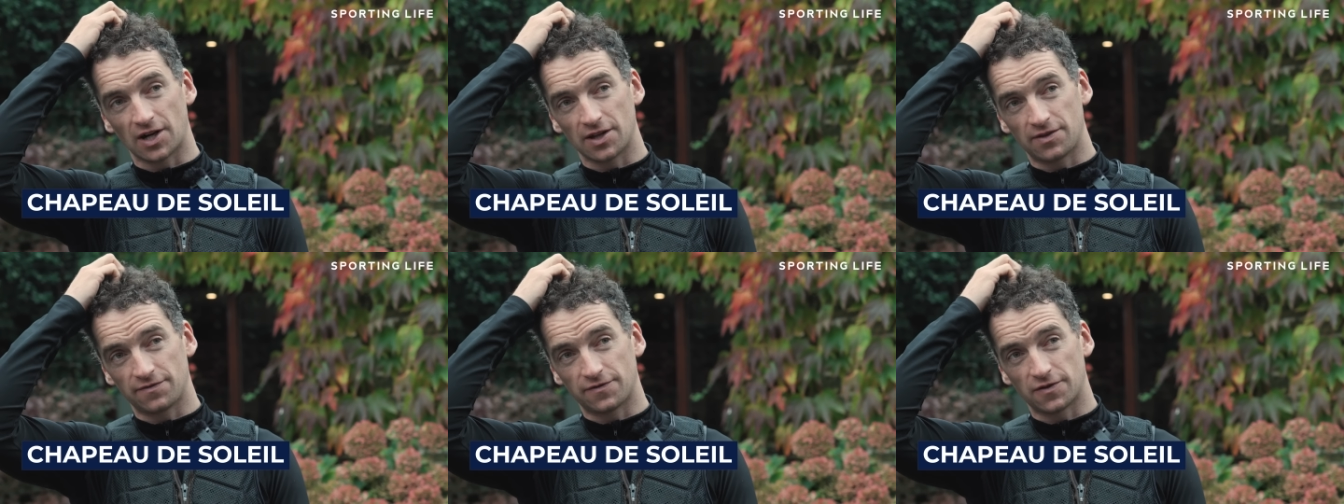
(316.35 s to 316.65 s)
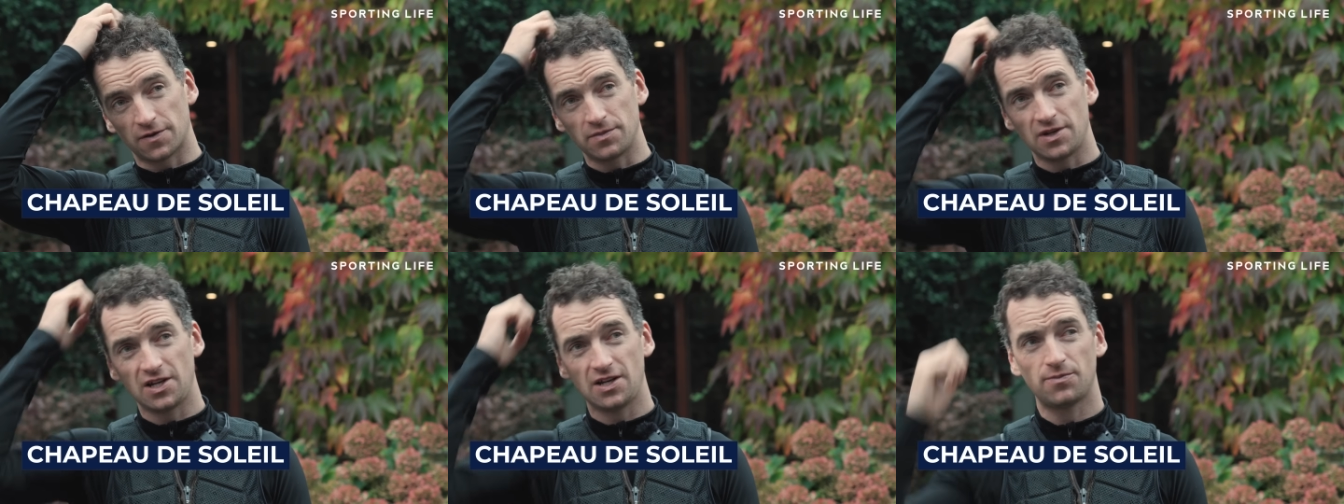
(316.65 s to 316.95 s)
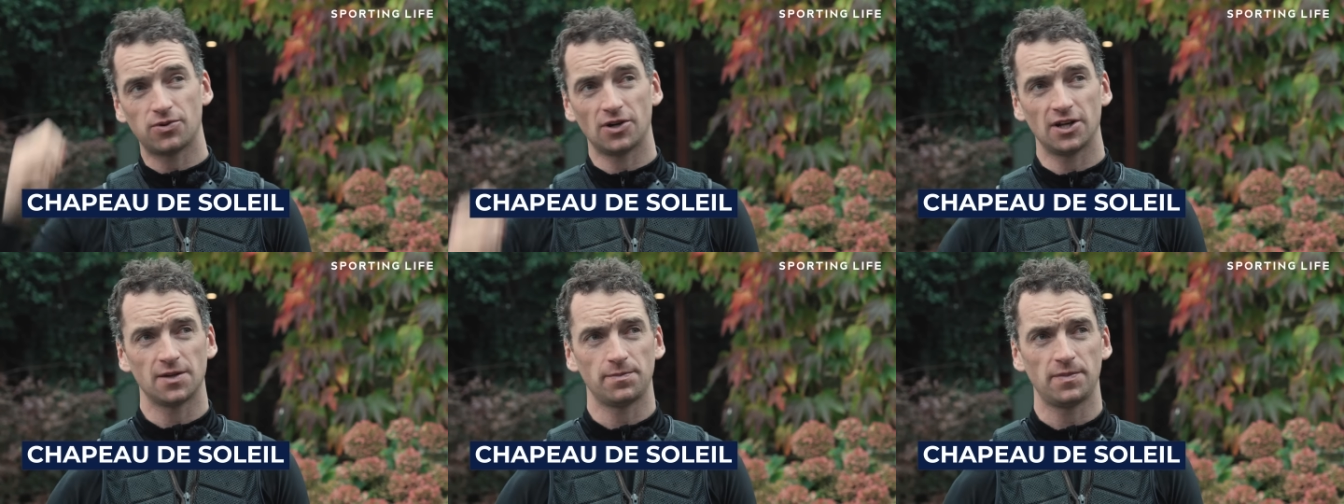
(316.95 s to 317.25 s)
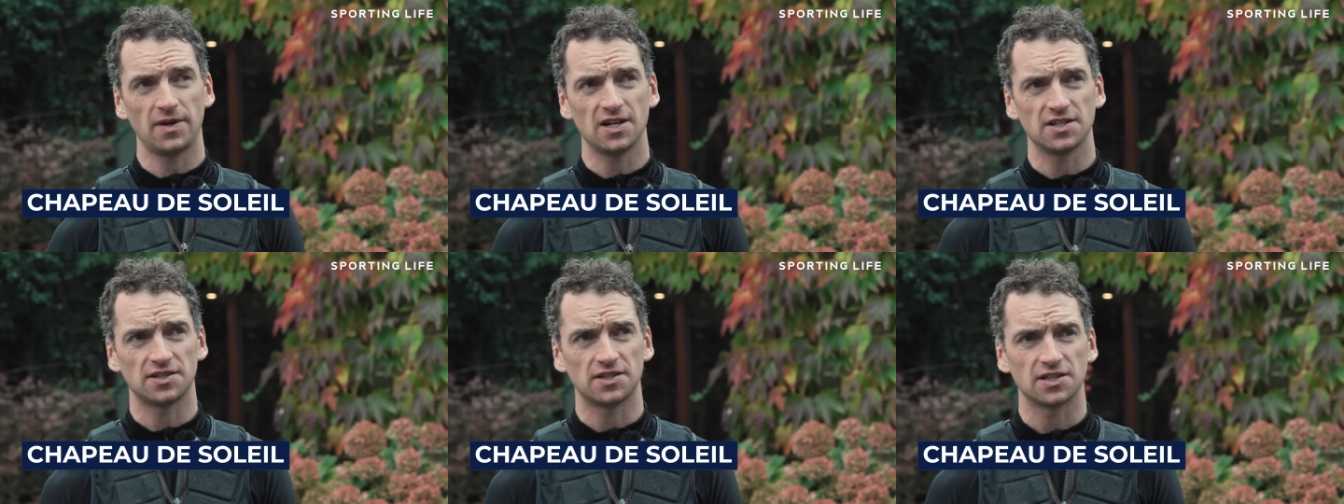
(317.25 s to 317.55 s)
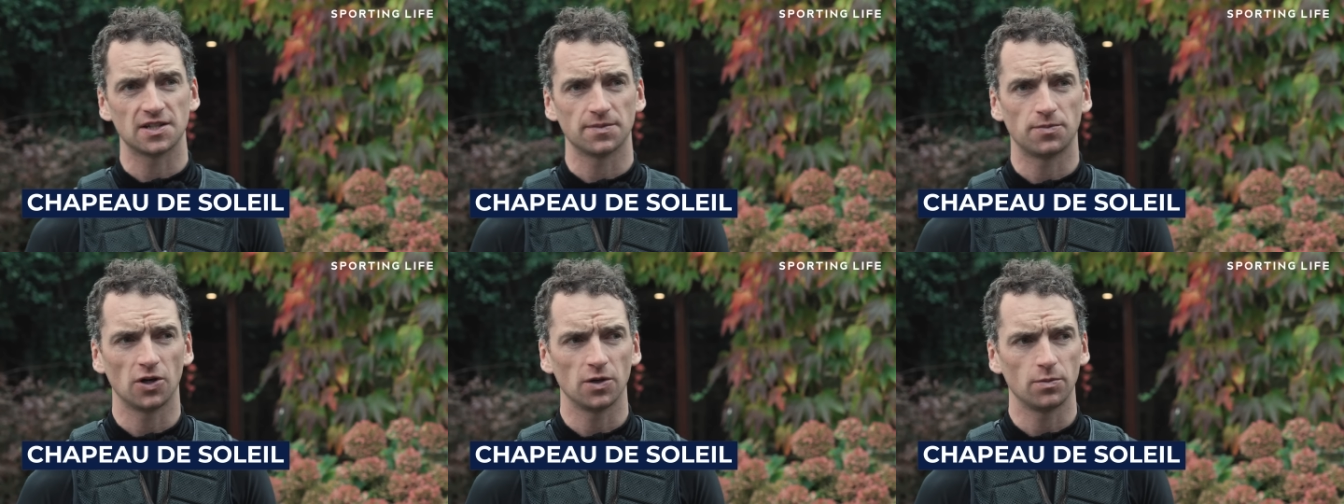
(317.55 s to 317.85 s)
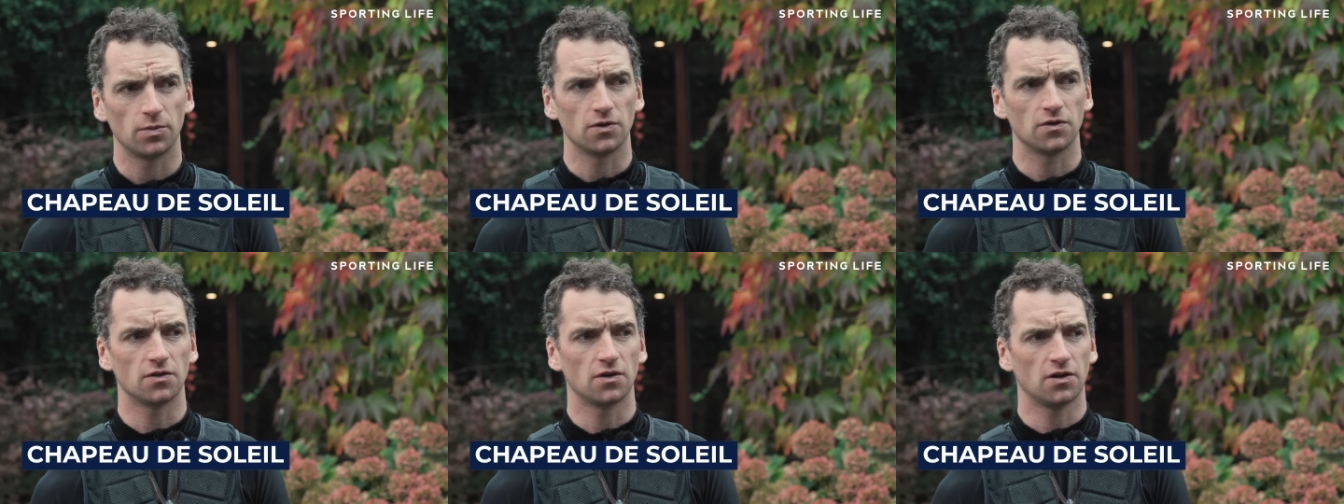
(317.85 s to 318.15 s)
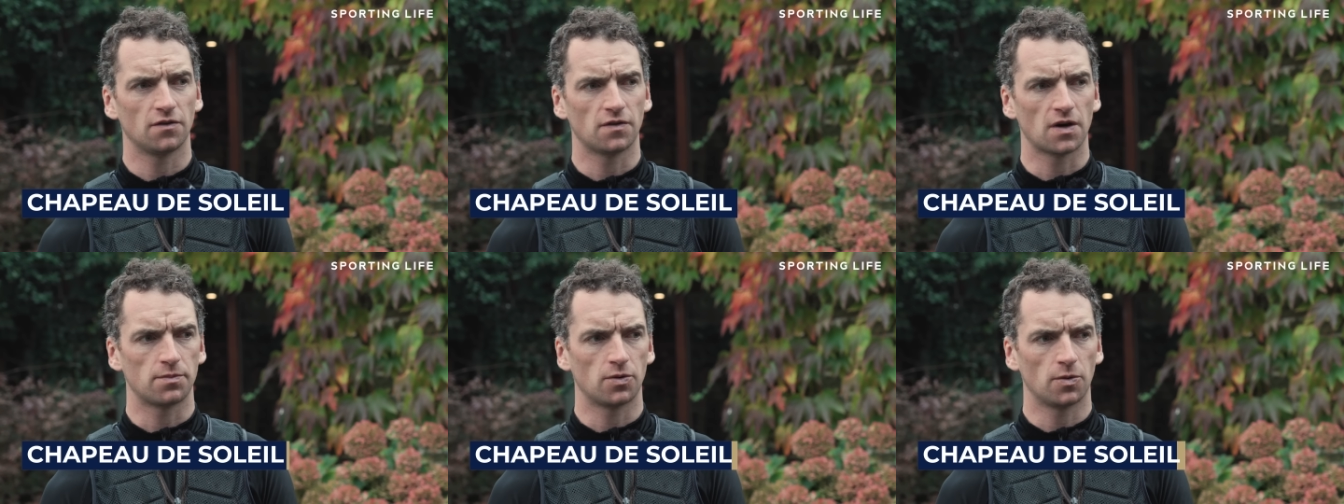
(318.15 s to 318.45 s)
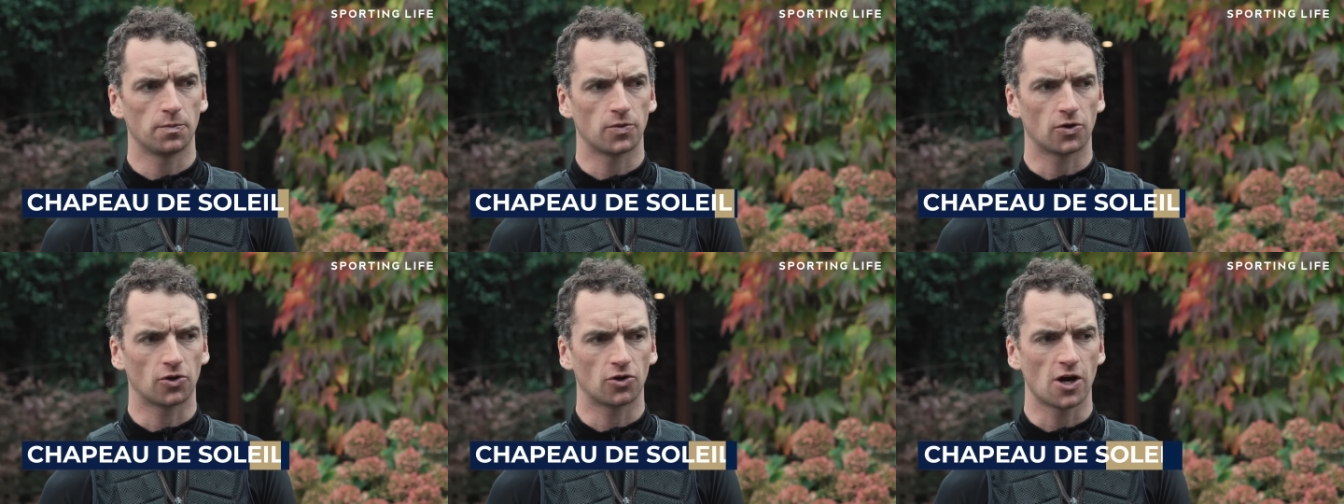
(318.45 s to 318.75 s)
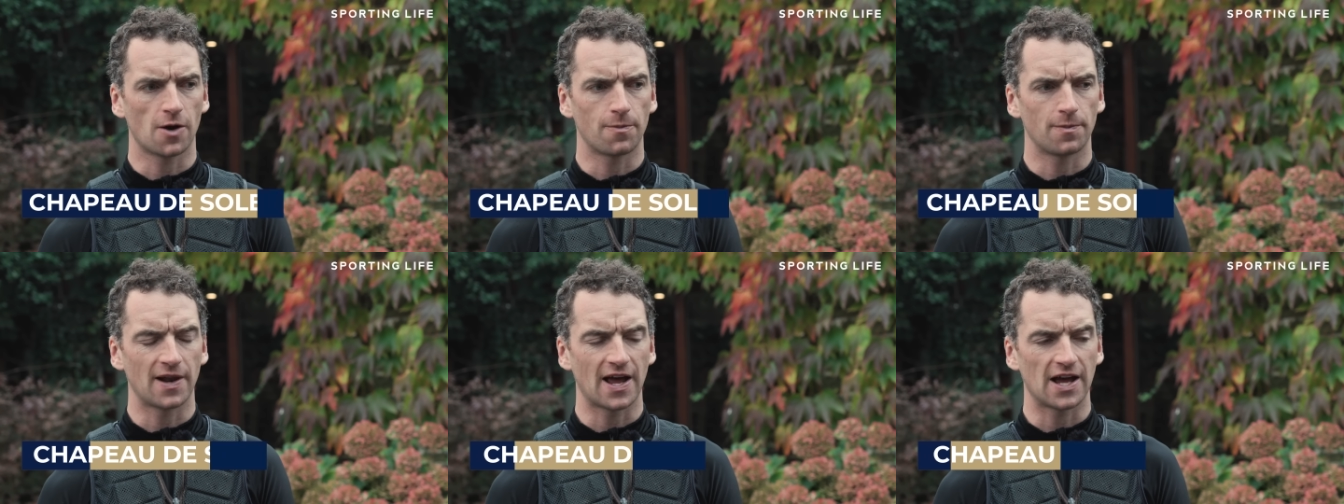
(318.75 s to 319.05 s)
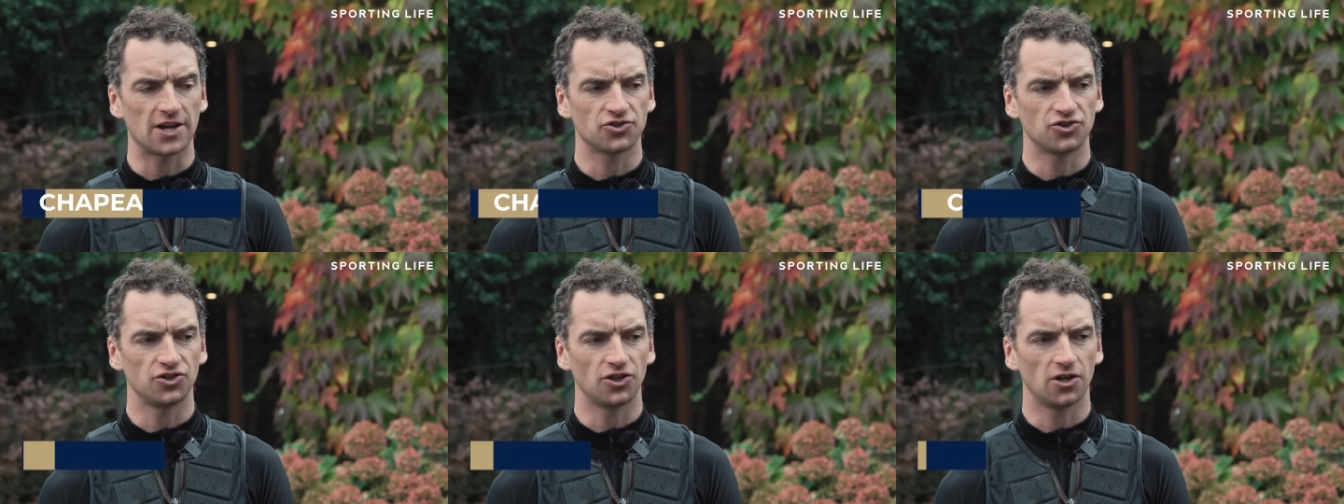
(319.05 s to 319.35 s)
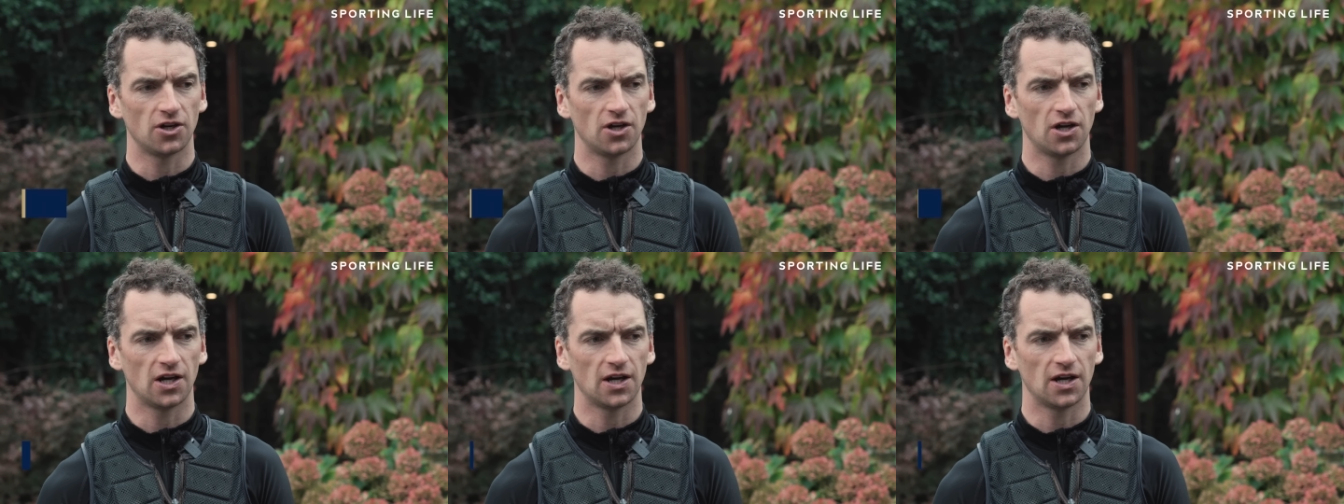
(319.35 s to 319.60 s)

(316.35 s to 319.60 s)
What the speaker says: for me, probably the biggest disappointment of our bumper crop last year,